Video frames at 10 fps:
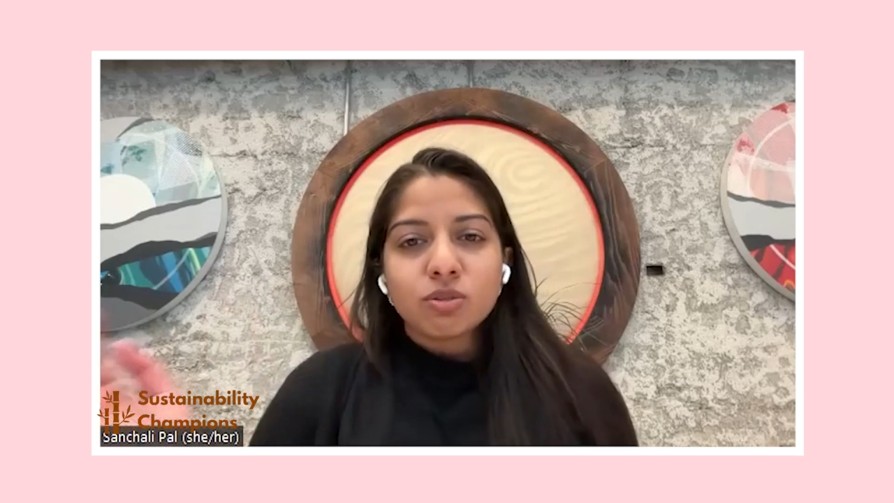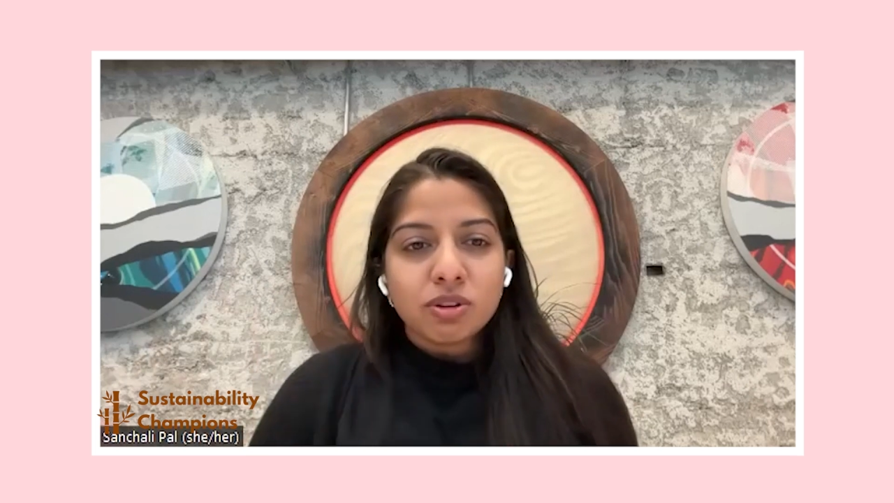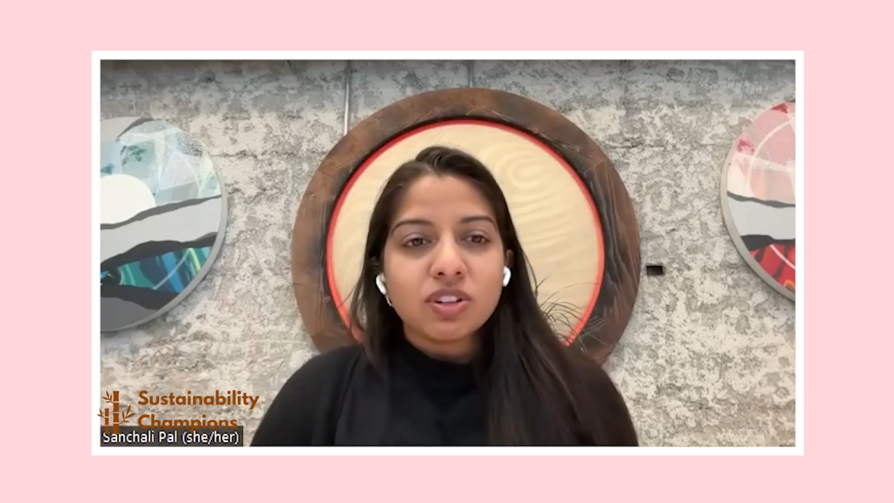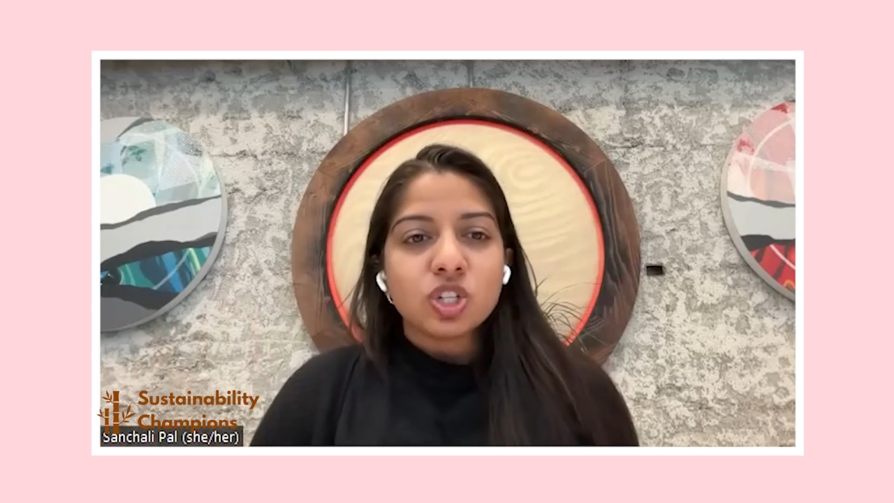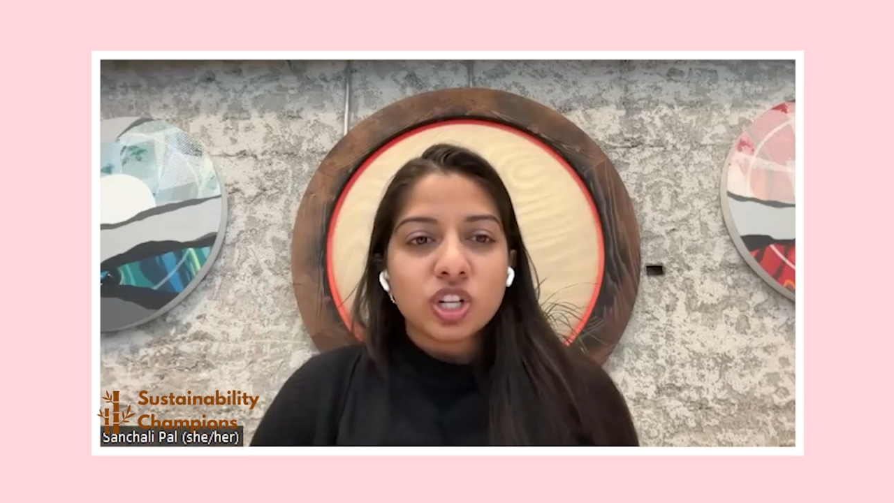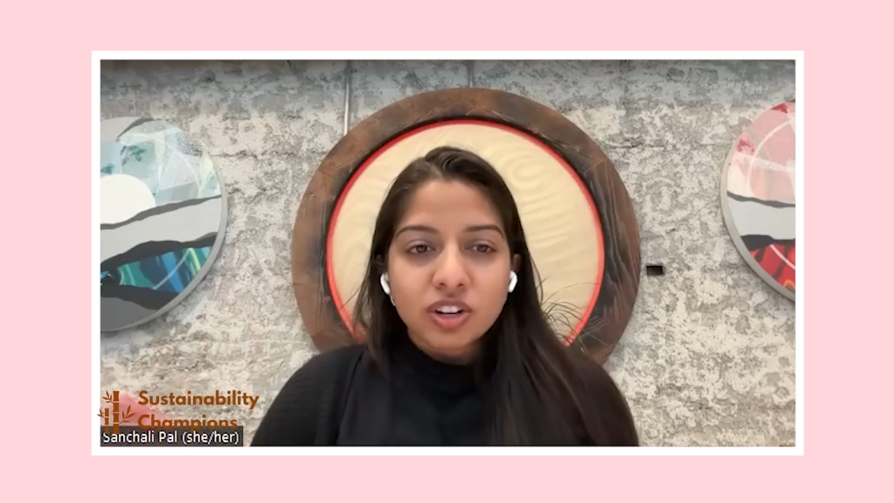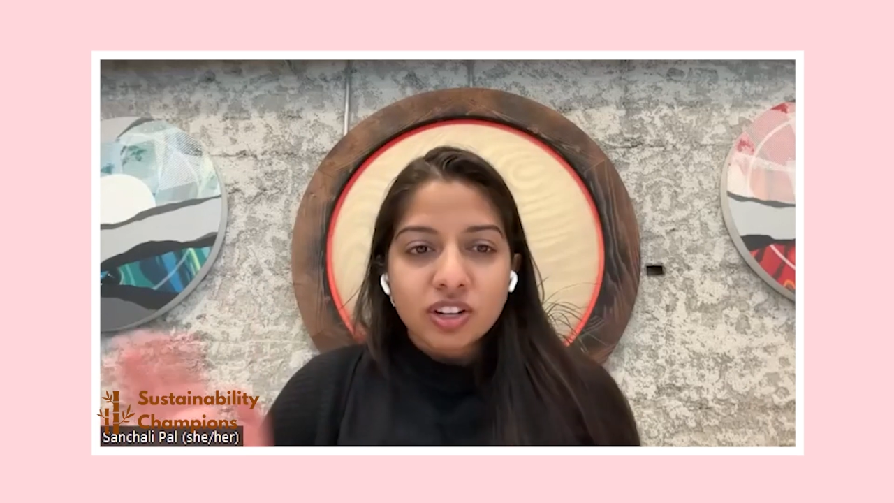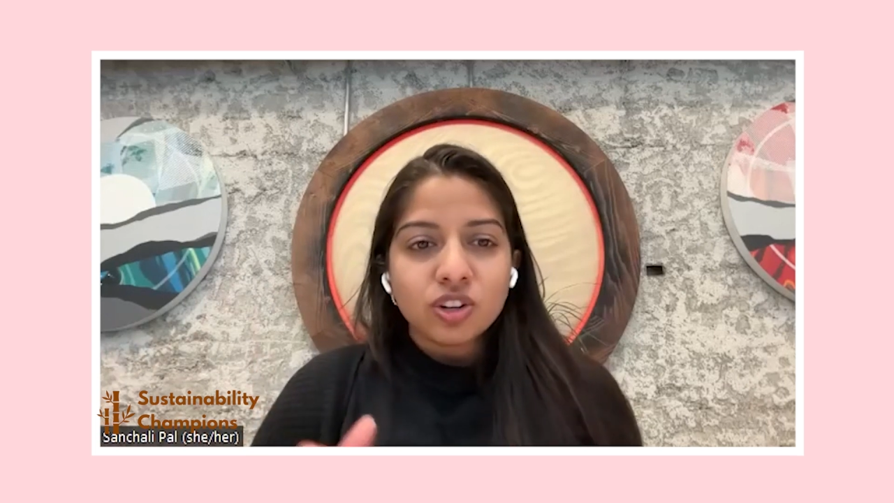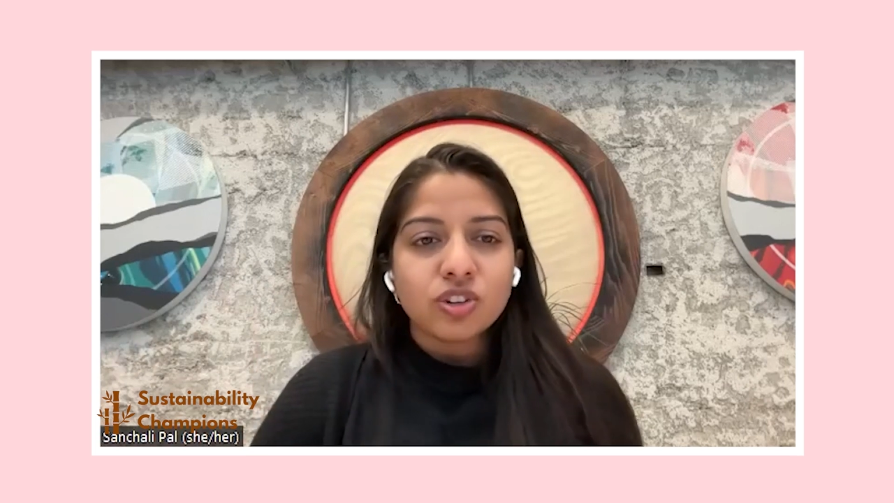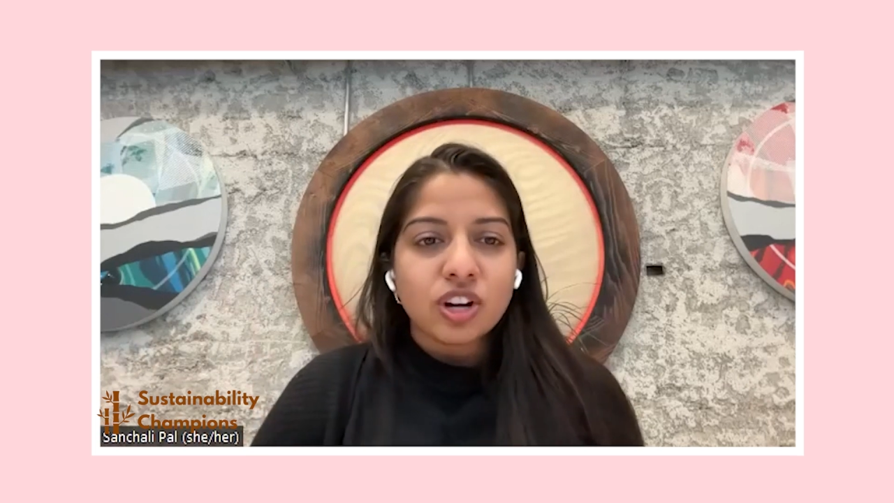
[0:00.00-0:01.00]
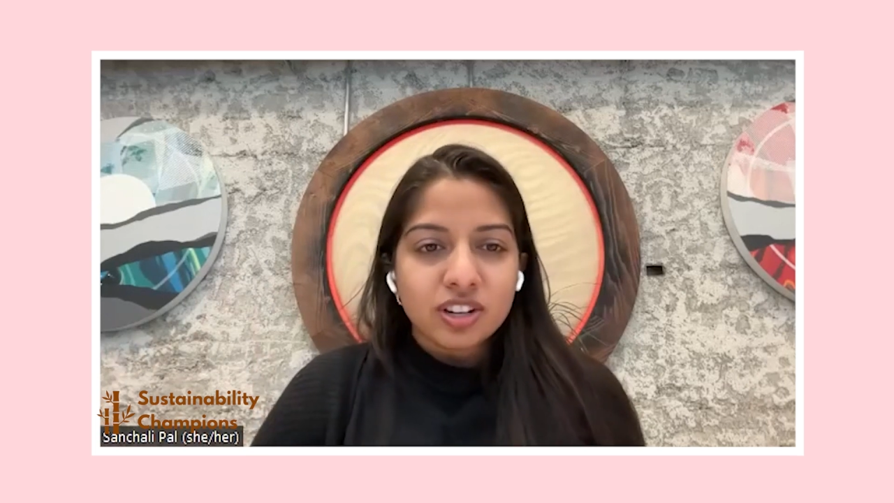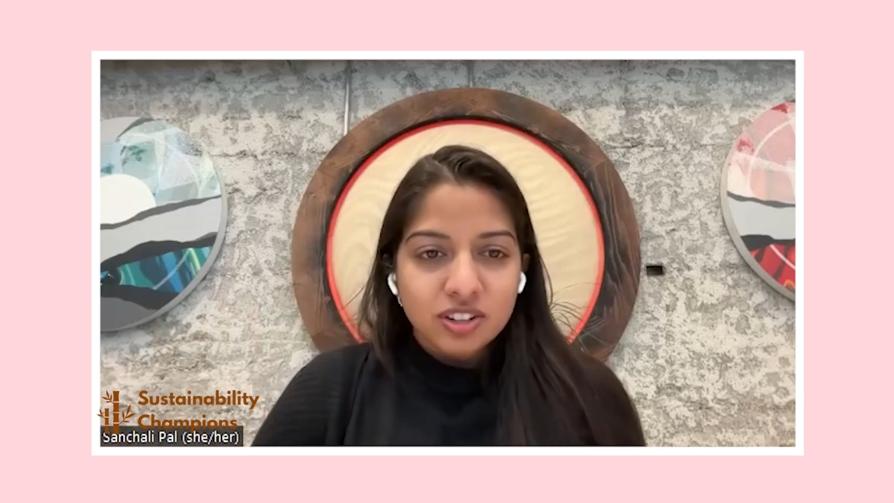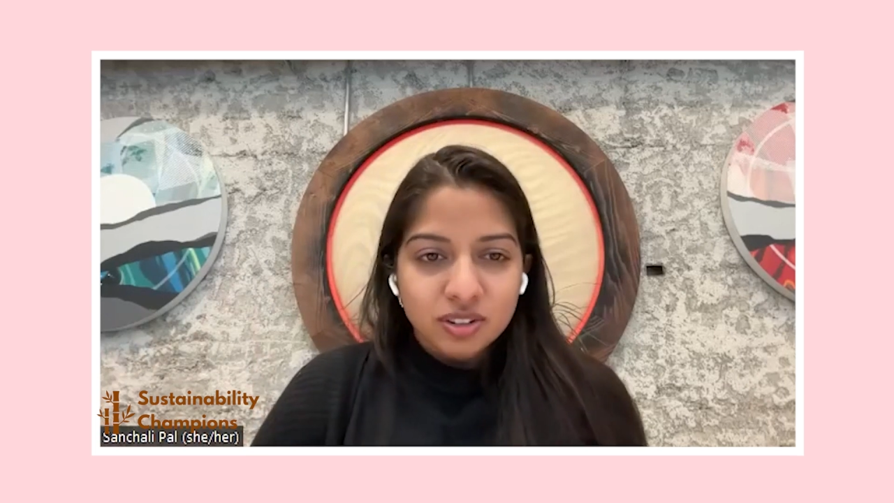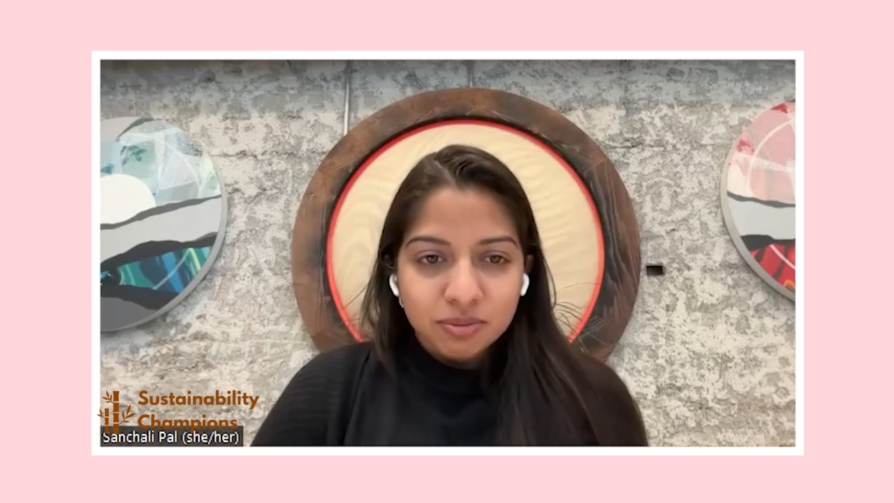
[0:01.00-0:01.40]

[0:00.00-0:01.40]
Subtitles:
to be vegetarian or not.